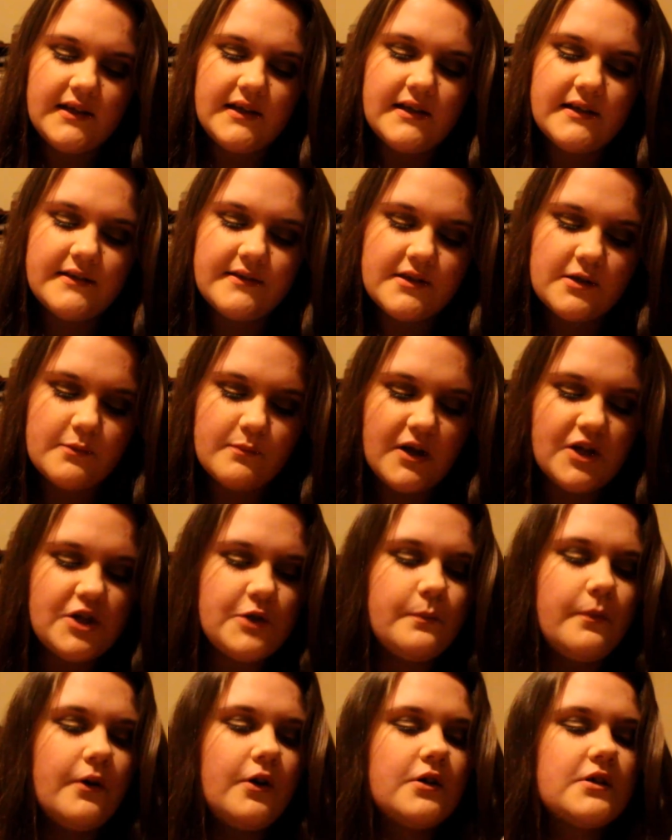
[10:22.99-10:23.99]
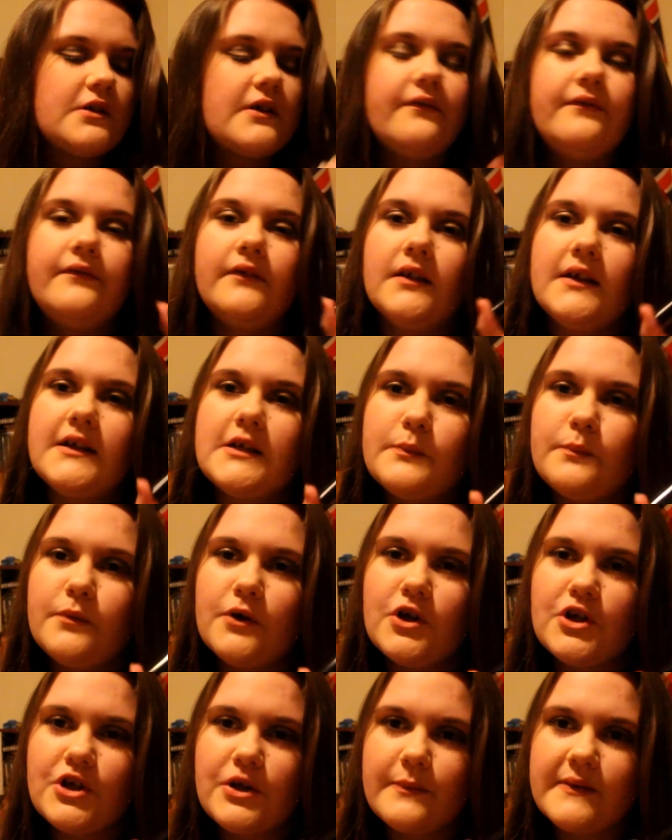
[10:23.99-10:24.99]
is a Smashbox Full
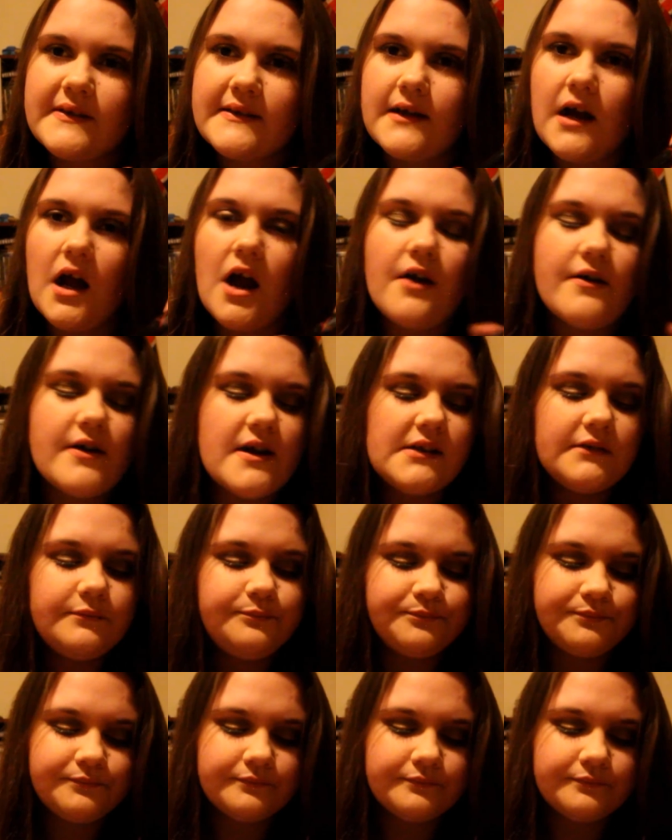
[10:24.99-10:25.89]
Exposure Mascara.